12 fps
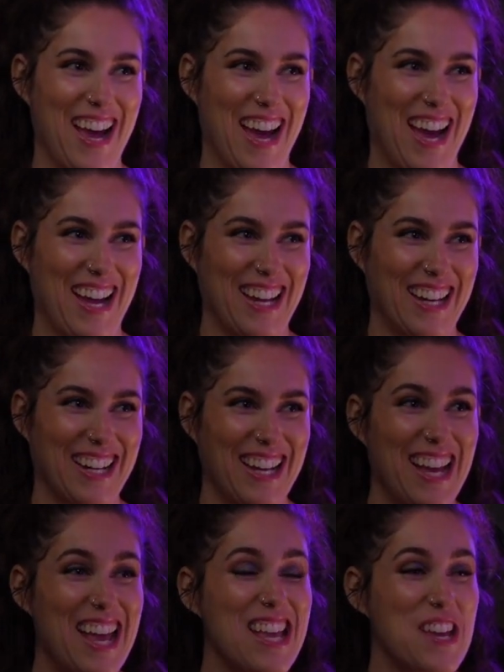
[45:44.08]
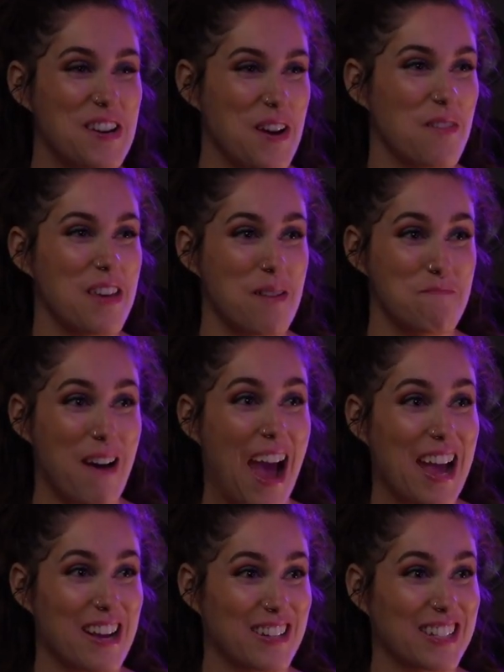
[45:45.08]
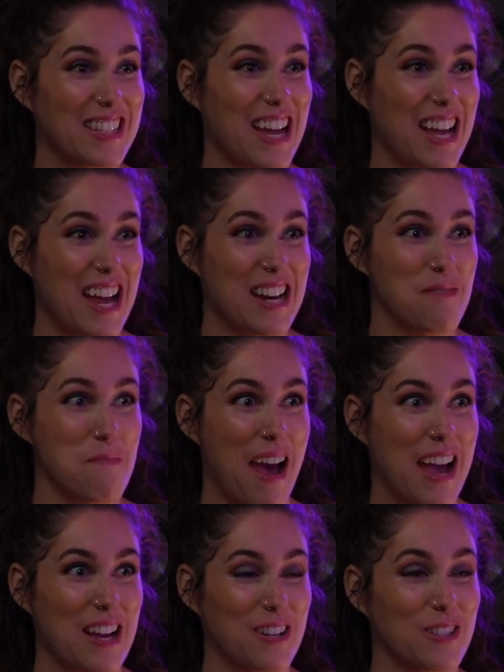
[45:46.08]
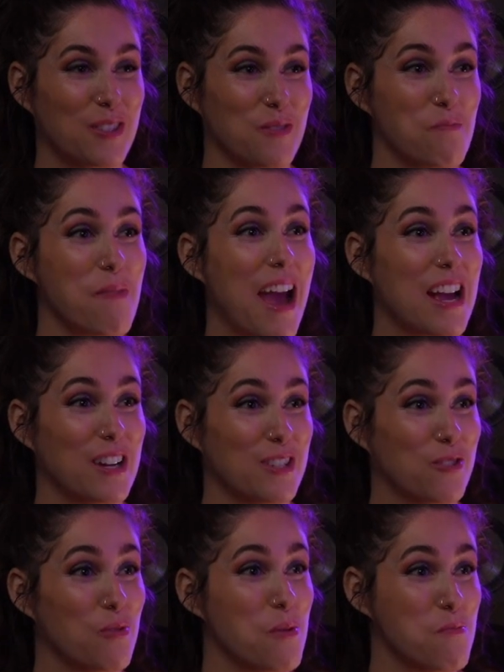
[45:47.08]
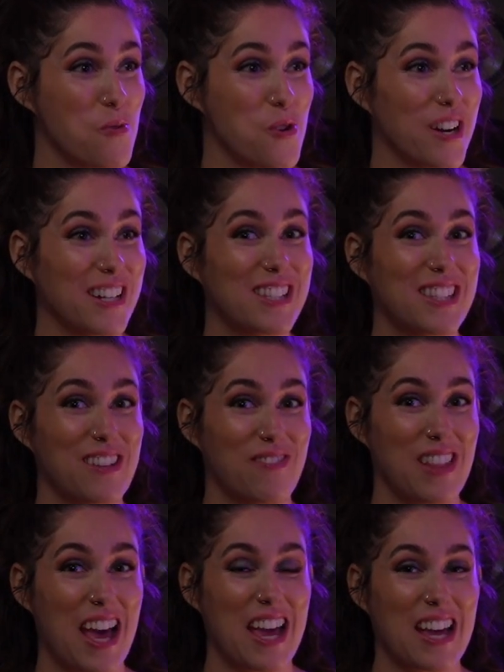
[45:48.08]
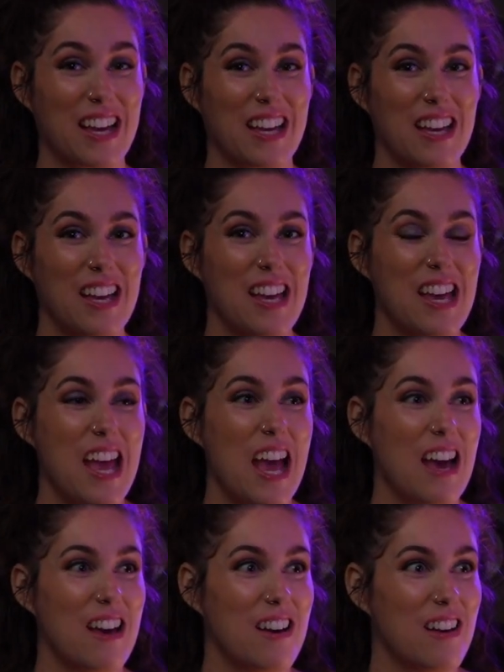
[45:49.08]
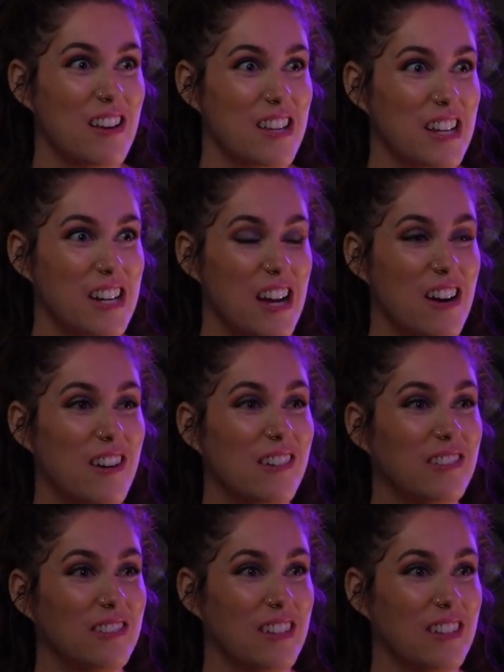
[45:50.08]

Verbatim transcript: that? you know, the okay. buyers, that kind of buyers, buyers, buyers remorse. remorse. of like, right. Oh, you and know. everything,